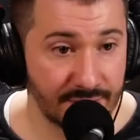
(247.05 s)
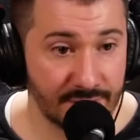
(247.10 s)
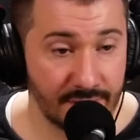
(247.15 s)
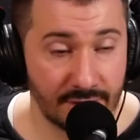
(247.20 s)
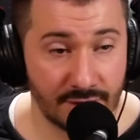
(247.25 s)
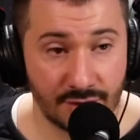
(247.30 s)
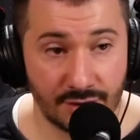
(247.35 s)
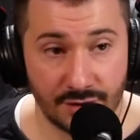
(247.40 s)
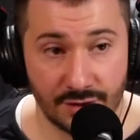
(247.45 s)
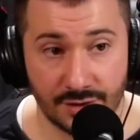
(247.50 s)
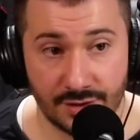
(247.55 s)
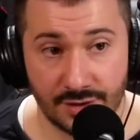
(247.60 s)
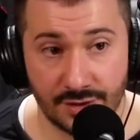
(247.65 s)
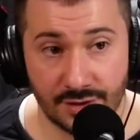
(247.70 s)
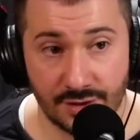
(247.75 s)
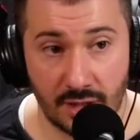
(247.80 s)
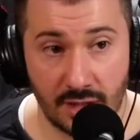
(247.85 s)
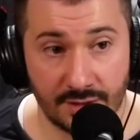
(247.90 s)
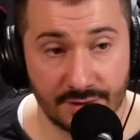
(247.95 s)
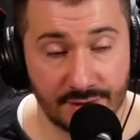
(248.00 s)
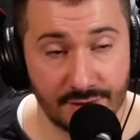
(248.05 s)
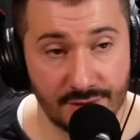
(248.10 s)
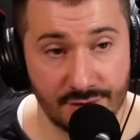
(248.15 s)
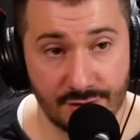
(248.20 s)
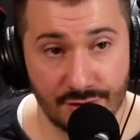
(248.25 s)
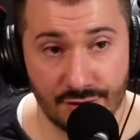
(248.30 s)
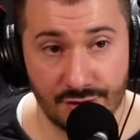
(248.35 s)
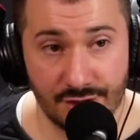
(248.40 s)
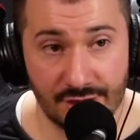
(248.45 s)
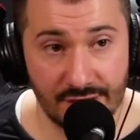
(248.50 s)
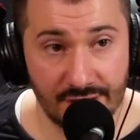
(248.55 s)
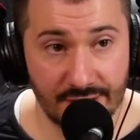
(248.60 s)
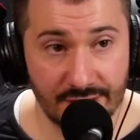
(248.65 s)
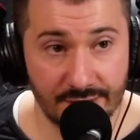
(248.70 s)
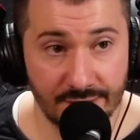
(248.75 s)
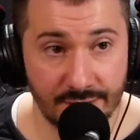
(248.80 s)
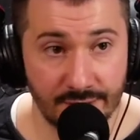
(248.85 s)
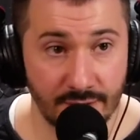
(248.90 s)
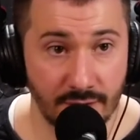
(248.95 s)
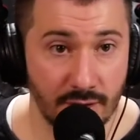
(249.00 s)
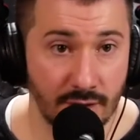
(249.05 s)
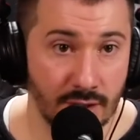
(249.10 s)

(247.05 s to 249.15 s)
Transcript: it's just a sausage and cheese,